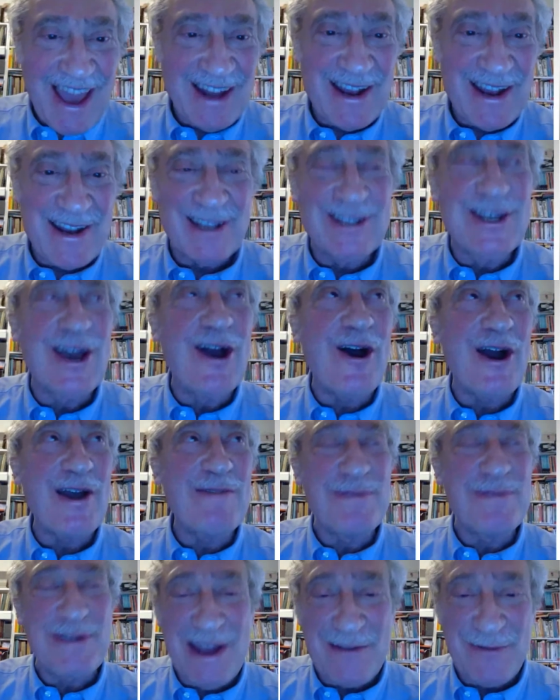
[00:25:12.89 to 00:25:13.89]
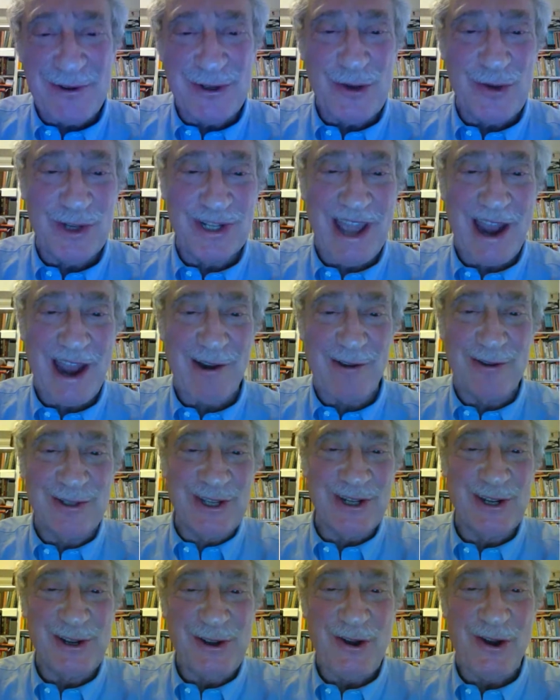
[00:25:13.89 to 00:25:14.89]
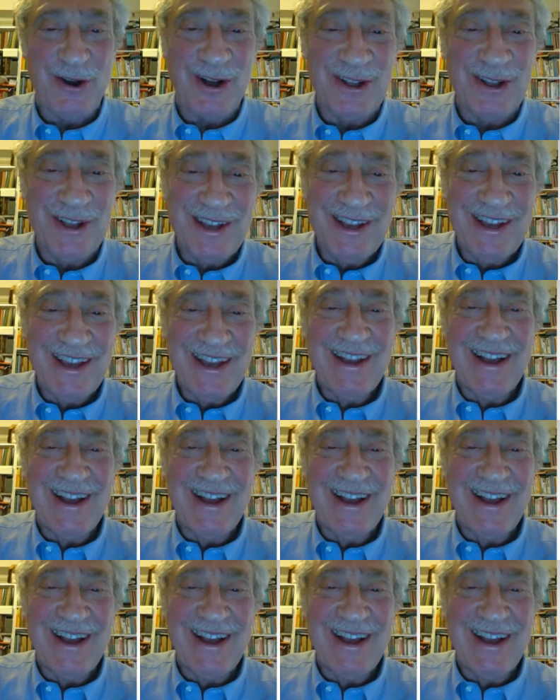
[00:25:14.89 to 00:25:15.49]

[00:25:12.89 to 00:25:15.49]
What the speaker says: at any time. You never knew when Garry was going to call.